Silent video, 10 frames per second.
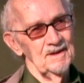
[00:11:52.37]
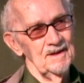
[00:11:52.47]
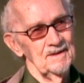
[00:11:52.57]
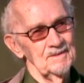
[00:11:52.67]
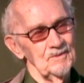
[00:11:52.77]

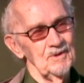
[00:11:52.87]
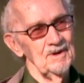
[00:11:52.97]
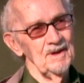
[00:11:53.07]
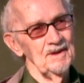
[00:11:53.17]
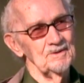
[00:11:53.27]
And
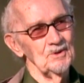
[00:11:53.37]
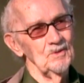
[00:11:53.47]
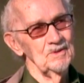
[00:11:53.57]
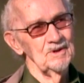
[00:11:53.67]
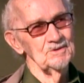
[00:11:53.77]
what he
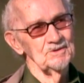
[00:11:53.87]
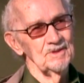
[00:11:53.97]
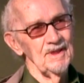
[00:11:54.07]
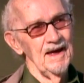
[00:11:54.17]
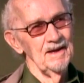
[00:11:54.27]
told us
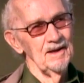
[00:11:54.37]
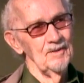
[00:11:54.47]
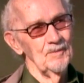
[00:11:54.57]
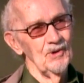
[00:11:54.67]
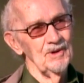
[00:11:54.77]
to line
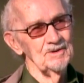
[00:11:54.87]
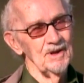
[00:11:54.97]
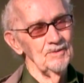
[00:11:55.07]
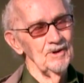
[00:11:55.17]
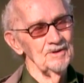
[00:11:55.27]
up, boys,
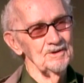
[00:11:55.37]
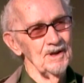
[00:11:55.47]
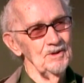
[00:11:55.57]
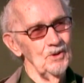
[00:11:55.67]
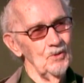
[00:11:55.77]
I want to
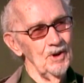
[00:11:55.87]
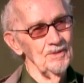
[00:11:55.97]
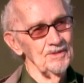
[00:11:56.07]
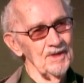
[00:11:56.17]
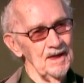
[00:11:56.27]
tell you
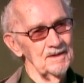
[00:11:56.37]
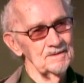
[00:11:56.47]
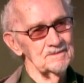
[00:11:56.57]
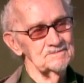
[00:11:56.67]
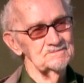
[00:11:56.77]
one thing.